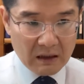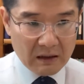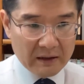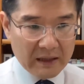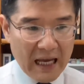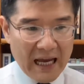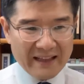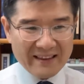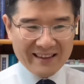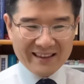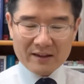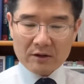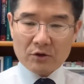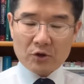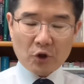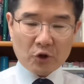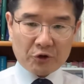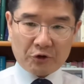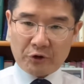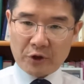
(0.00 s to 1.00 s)
that
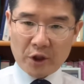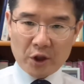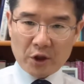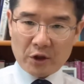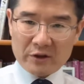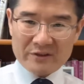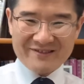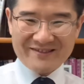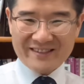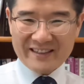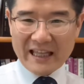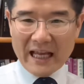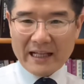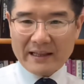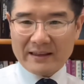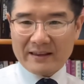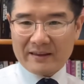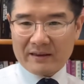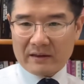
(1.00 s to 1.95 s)
doctrinal, that